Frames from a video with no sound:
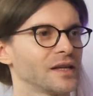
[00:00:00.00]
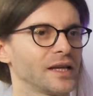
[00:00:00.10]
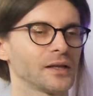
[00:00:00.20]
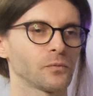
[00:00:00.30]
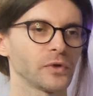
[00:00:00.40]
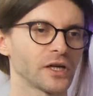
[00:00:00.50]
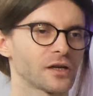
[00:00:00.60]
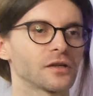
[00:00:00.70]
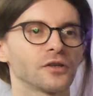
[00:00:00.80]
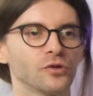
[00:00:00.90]
And we
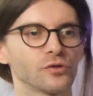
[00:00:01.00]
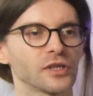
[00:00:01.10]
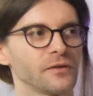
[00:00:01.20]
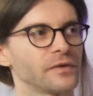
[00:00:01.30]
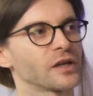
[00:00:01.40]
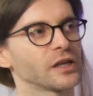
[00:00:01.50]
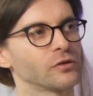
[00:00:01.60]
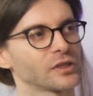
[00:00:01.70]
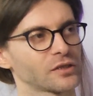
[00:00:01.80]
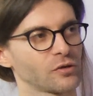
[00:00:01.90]
are usually very
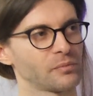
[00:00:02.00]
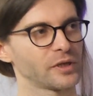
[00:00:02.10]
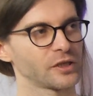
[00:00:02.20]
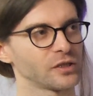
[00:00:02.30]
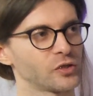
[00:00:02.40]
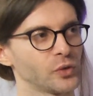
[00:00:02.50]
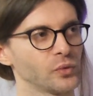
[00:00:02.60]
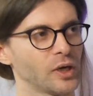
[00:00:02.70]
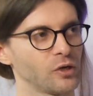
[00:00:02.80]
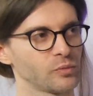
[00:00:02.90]
good at comparing 2
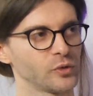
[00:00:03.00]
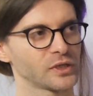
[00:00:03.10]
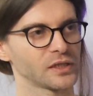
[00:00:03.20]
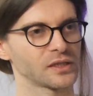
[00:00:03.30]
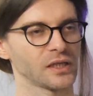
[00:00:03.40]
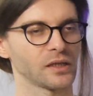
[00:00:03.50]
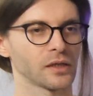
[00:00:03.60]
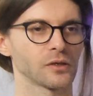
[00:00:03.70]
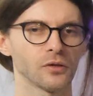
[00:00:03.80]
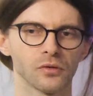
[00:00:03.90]
outputs and saying
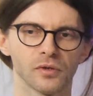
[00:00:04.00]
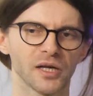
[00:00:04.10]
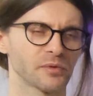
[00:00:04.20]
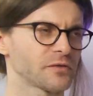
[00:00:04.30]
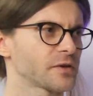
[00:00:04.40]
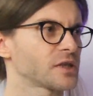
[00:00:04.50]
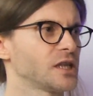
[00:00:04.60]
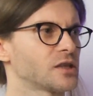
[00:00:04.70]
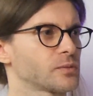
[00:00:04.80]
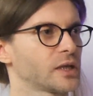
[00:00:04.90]
like, oh, I prefer
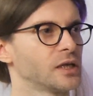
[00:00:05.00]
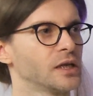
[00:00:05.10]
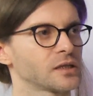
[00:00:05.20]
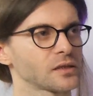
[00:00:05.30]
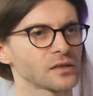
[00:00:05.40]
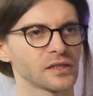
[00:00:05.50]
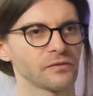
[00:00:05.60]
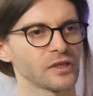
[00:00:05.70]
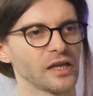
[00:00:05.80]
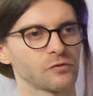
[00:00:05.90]
this one. It doesn't
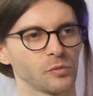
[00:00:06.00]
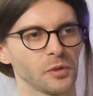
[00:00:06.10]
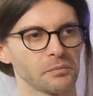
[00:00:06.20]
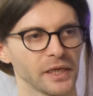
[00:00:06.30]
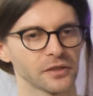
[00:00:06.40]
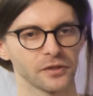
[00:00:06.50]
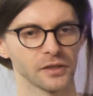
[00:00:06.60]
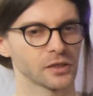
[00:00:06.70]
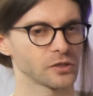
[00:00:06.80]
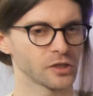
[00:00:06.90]
even have to be better. It
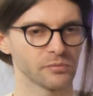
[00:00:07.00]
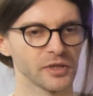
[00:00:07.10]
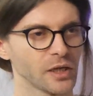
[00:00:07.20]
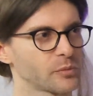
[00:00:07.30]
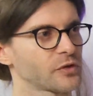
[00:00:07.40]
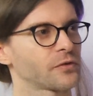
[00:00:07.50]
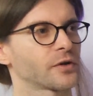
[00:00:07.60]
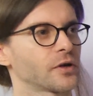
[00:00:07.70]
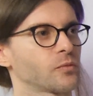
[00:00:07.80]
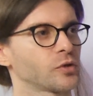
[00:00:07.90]
can just be I
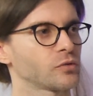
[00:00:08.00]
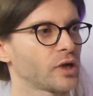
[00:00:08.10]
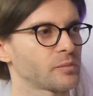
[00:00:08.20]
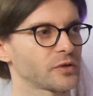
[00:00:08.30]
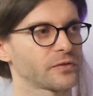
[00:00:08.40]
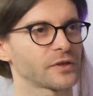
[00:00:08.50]
prefer. What do I prefer?